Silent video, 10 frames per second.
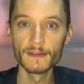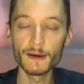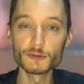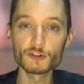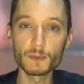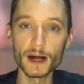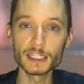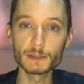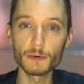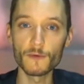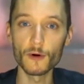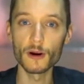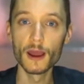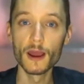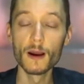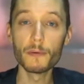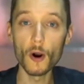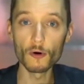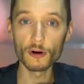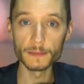that was responsible for
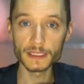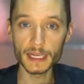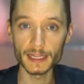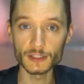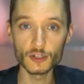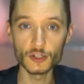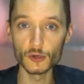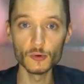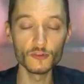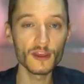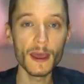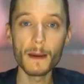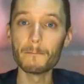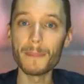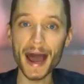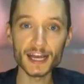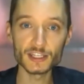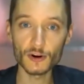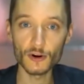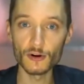pogroms against Jews,
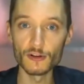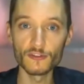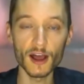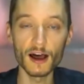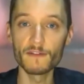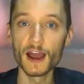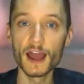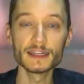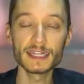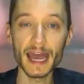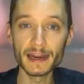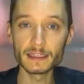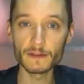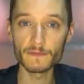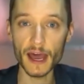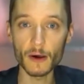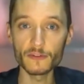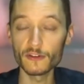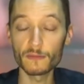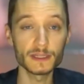massacres of tens of
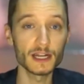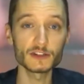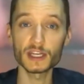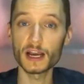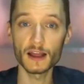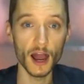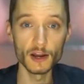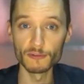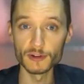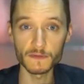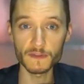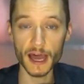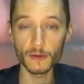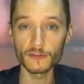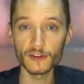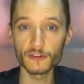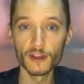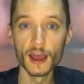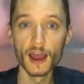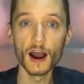thousands, potentially hundreds of
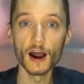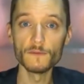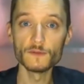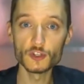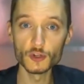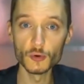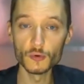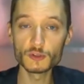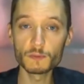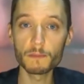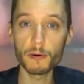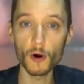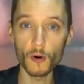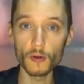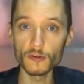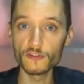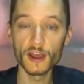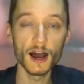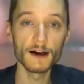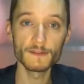thousands of Jews,
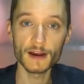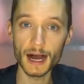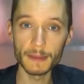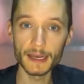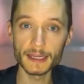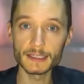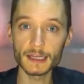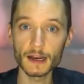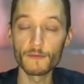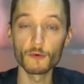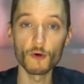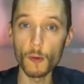Poles, of communists, of the